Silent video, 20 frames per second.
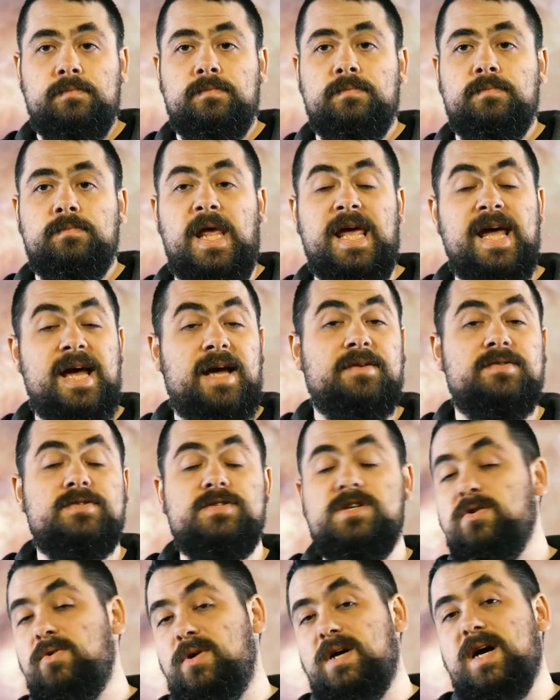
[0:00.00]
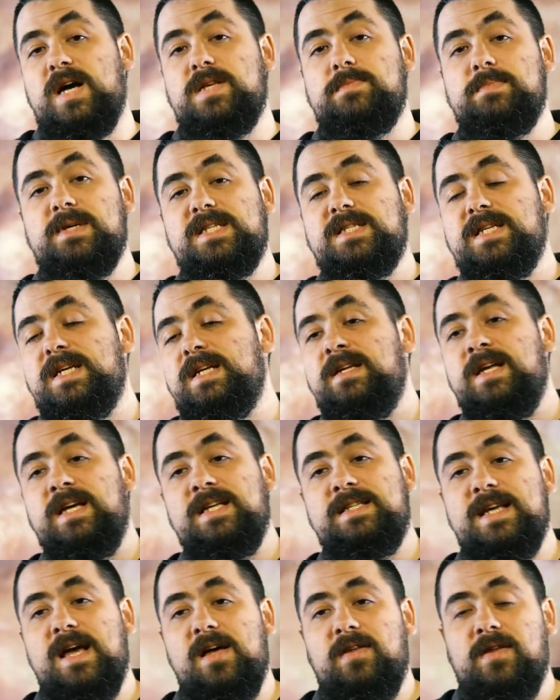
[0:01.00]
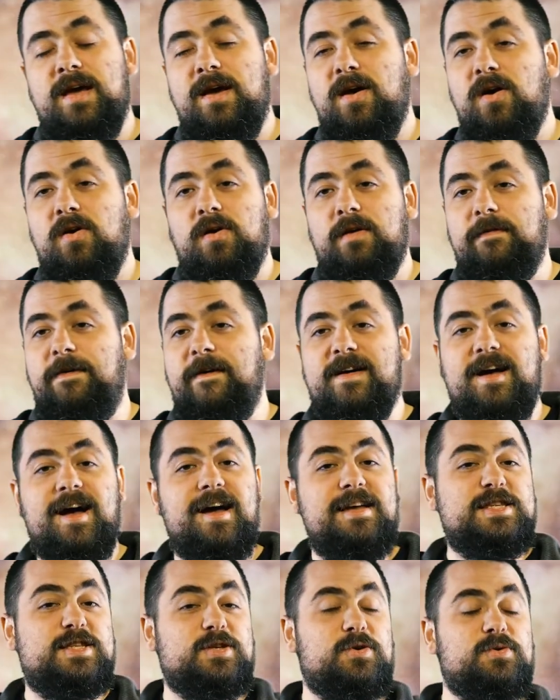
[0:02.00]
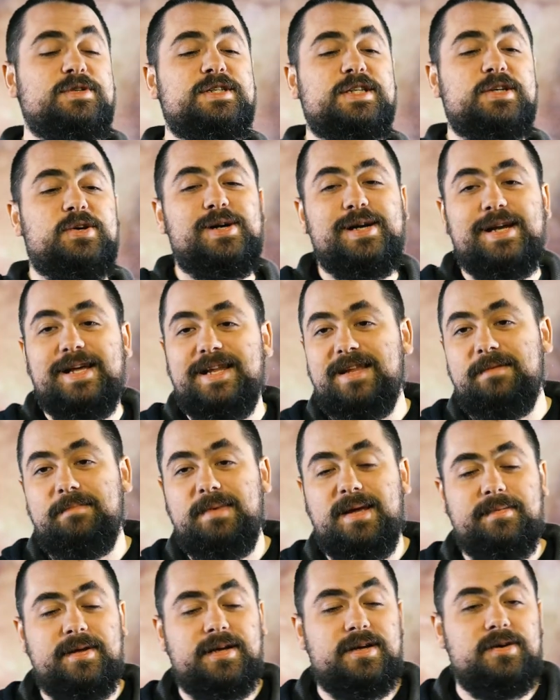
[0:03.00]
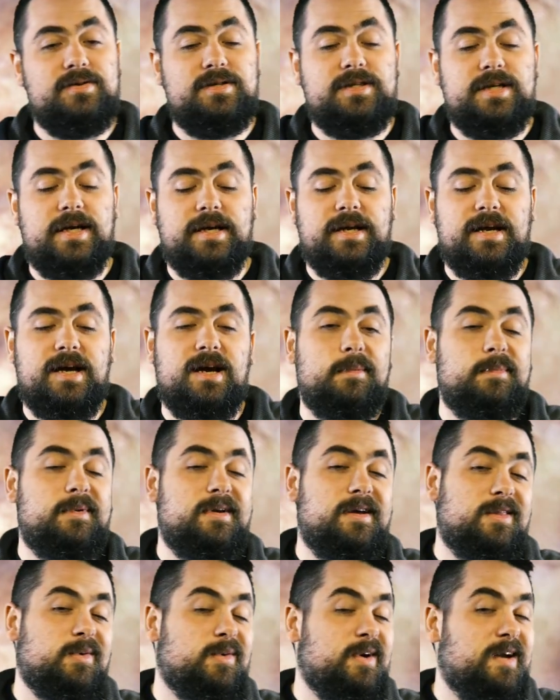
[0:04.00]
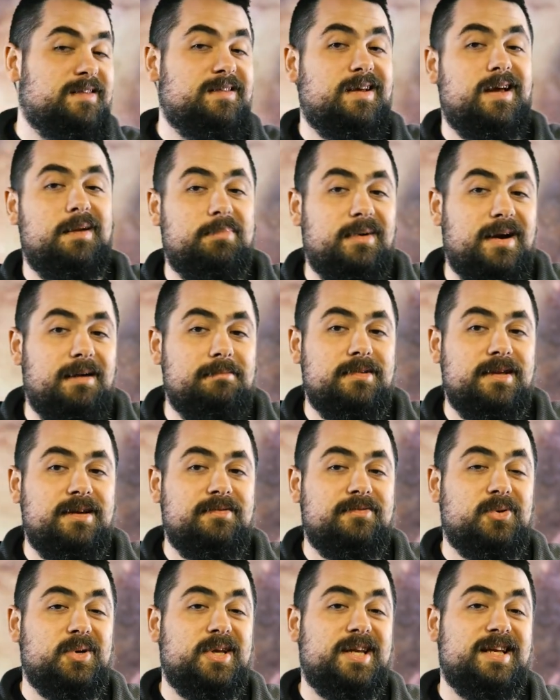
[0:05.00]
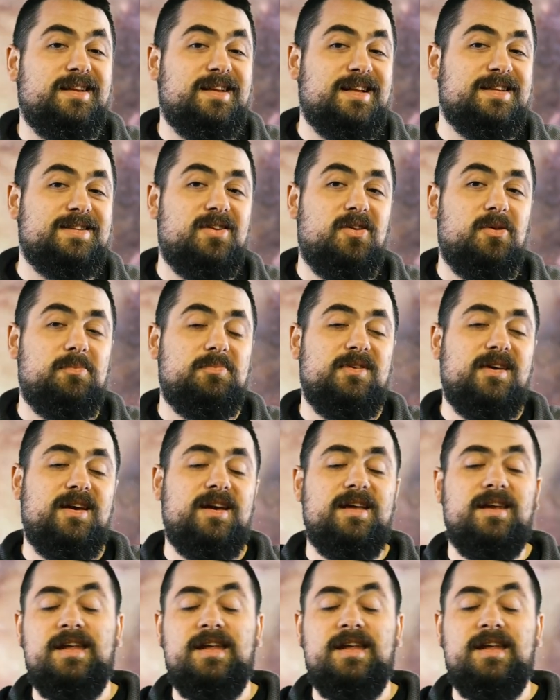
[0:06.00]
Yeah, so Cosmic Sin, it's out now. If I sold you on it, then maybe go check it out, but otherwise, I'd probably avoid it. That's all I'm saying.